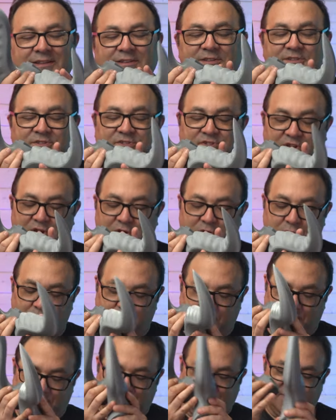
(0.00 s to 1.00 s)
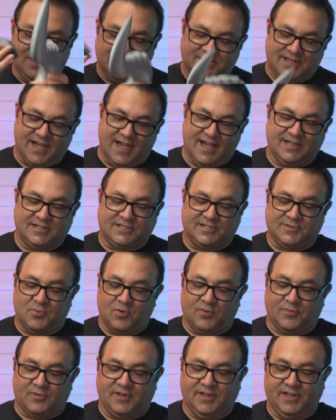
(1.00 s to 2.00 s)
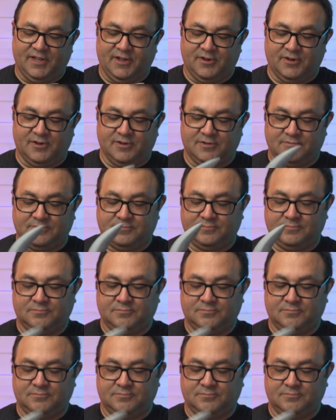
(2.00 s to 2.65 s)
So these guys come over here.